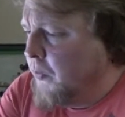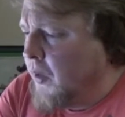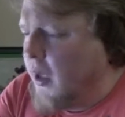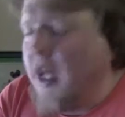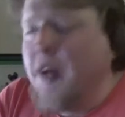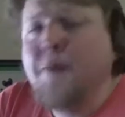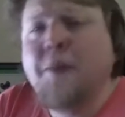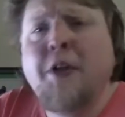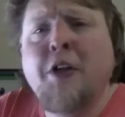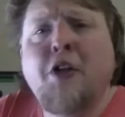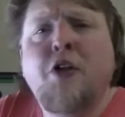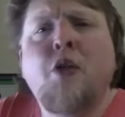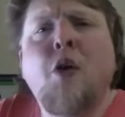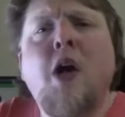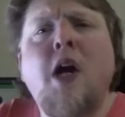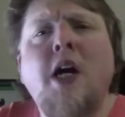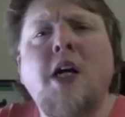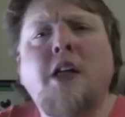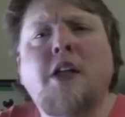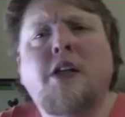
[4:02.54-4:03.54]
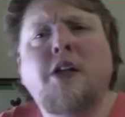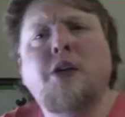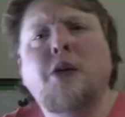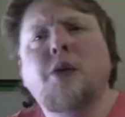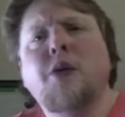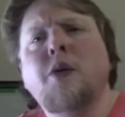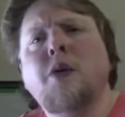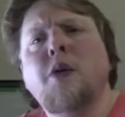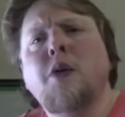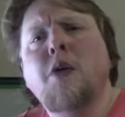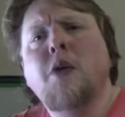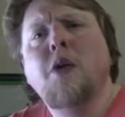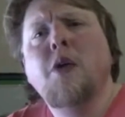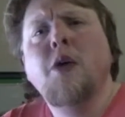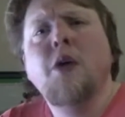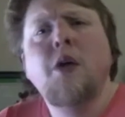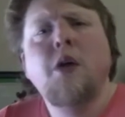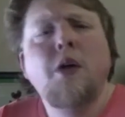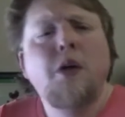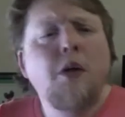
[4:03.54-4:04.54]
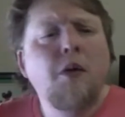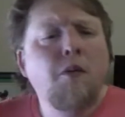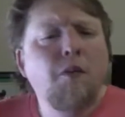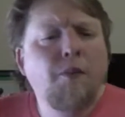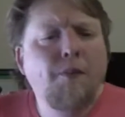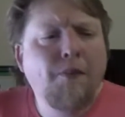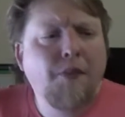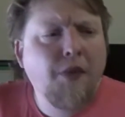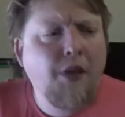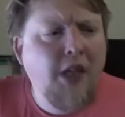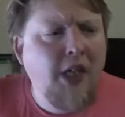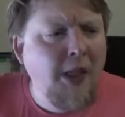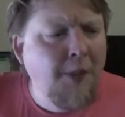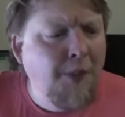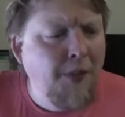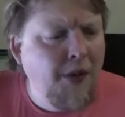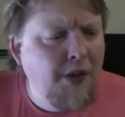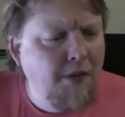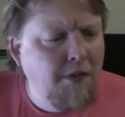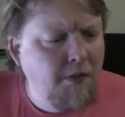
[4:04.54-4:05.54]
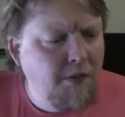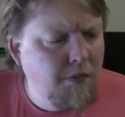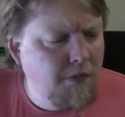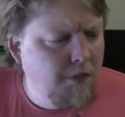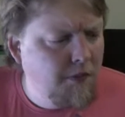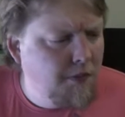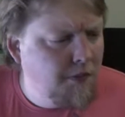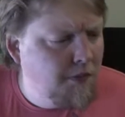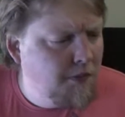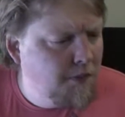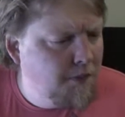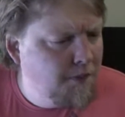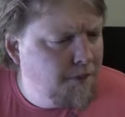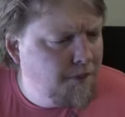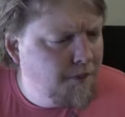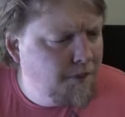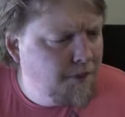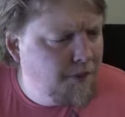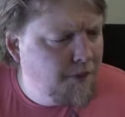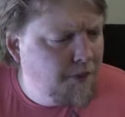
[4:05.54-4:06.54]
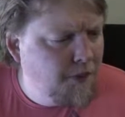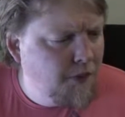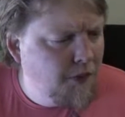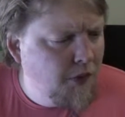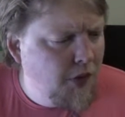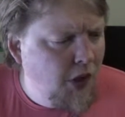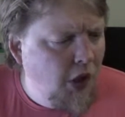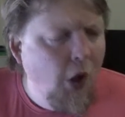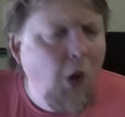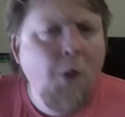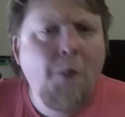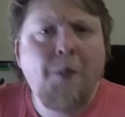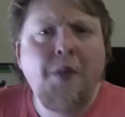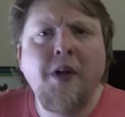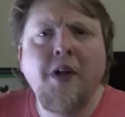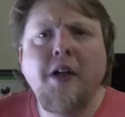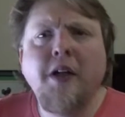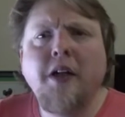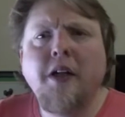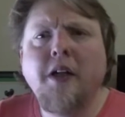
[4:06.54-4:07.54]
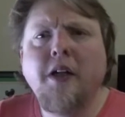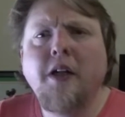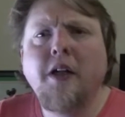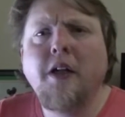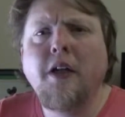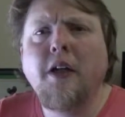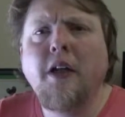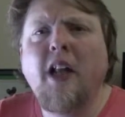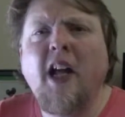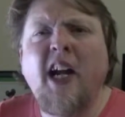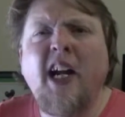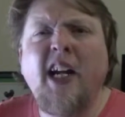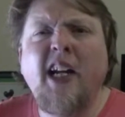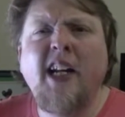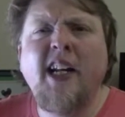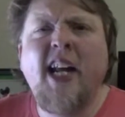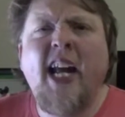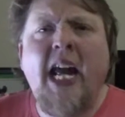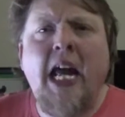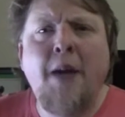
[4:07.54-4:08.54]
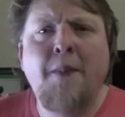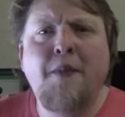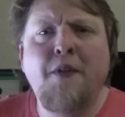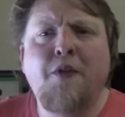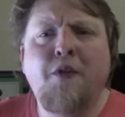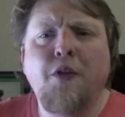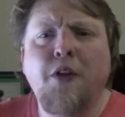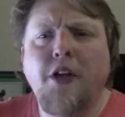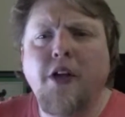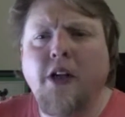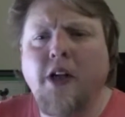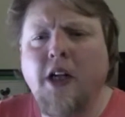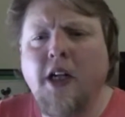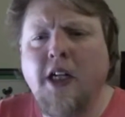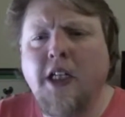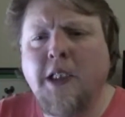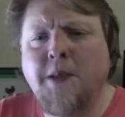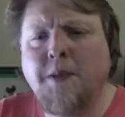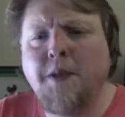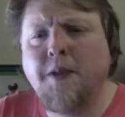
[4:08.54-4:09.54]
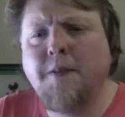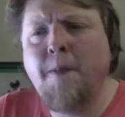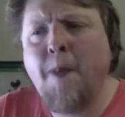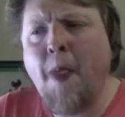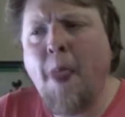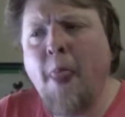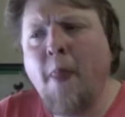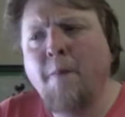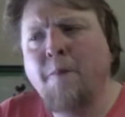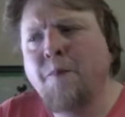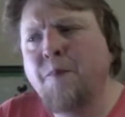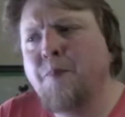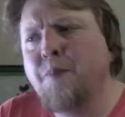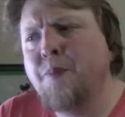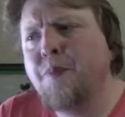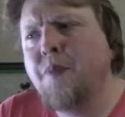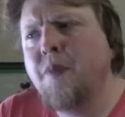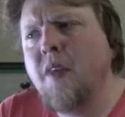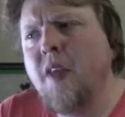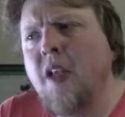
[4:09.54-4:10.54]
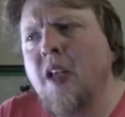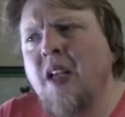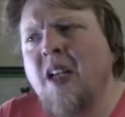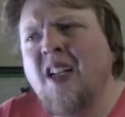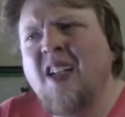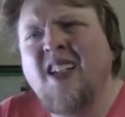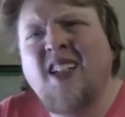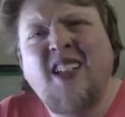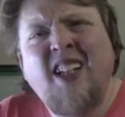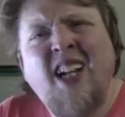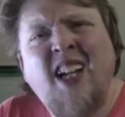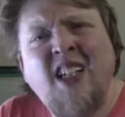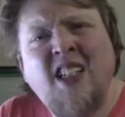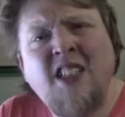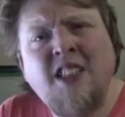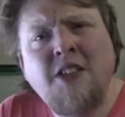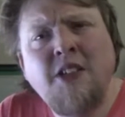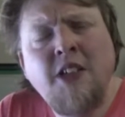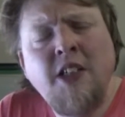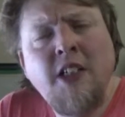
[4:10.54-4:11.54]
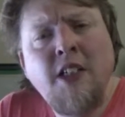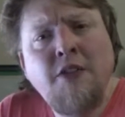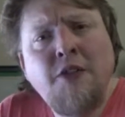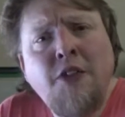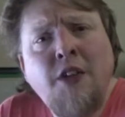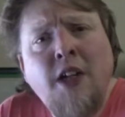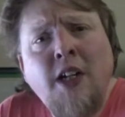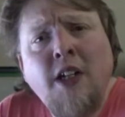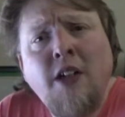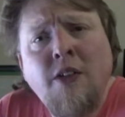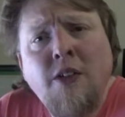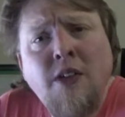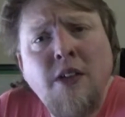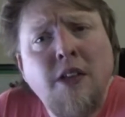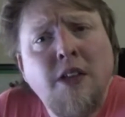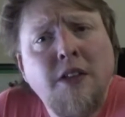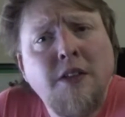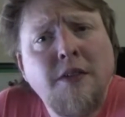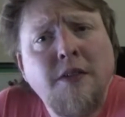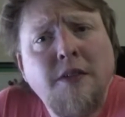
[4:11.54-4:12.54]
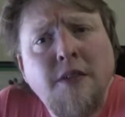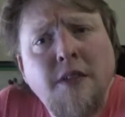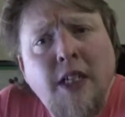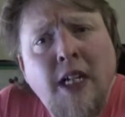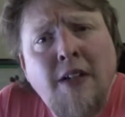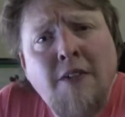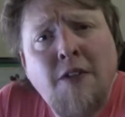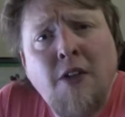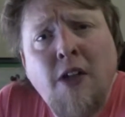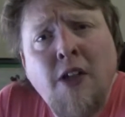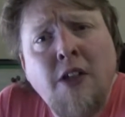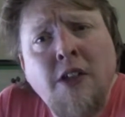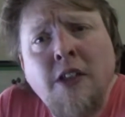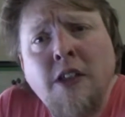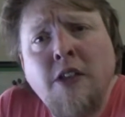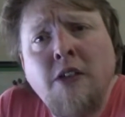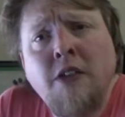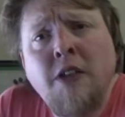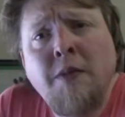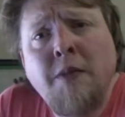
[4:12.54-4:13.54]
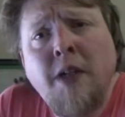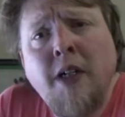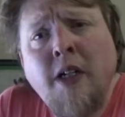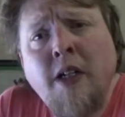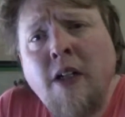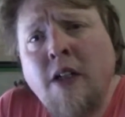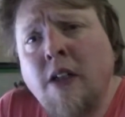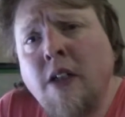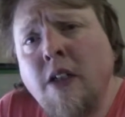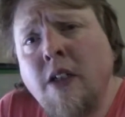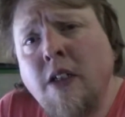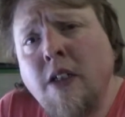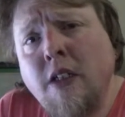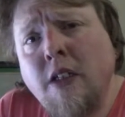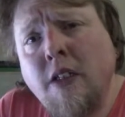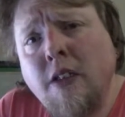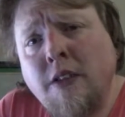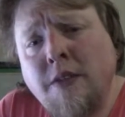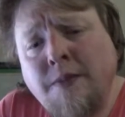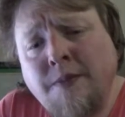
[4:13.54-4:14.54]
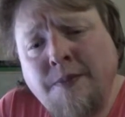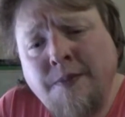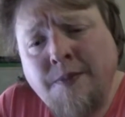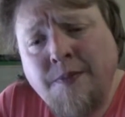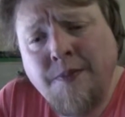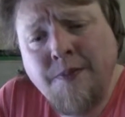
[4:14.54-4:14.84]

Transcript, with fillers: I've been trying to keep it open and light and happy for you guys, but today I just really didn't feel like doing it. After I couldn't go get my hair cut, um,